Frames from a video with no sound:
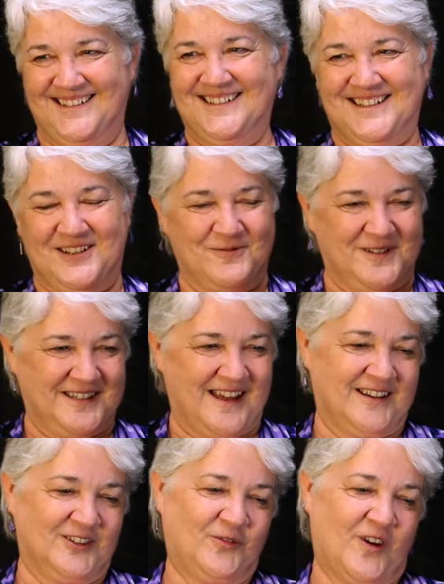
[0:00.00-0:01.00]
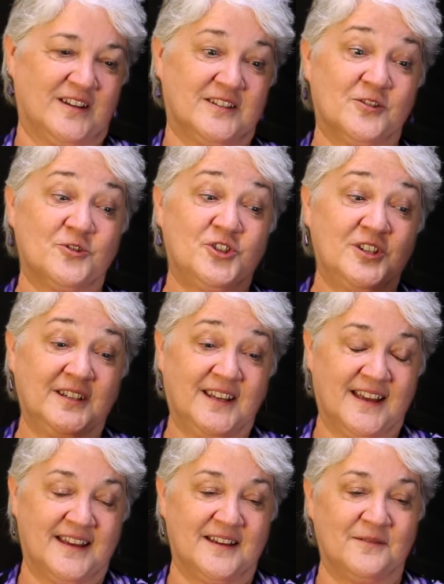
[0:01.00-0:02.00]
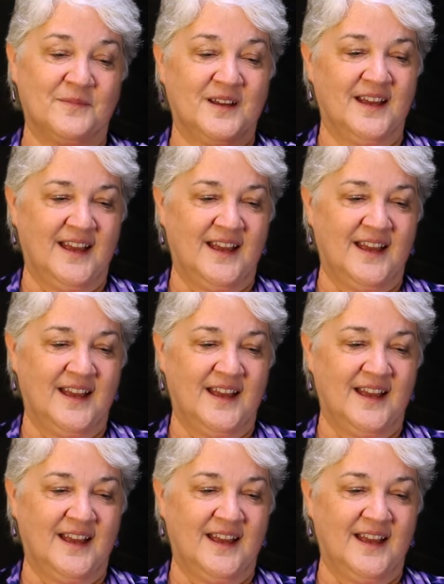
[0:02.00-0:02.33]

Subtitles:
she was satisfied. So she came,